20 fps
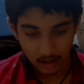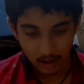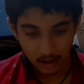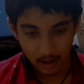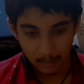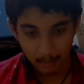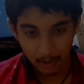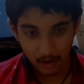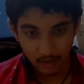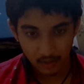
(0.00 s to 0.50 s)

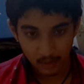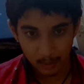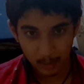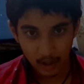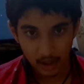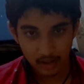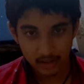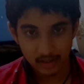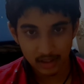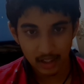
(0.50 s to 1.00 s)
apart from
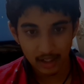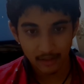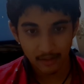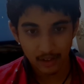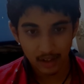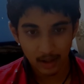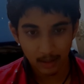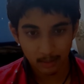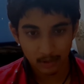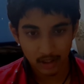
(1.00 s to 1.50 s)
Godzilla, if
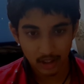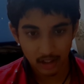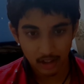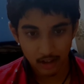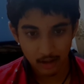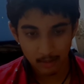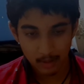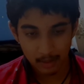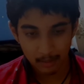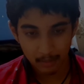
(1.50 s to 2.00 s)
you come to a
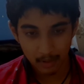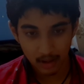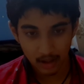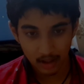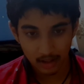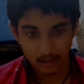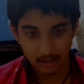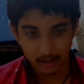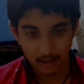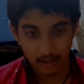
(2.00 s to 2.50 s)
human plot,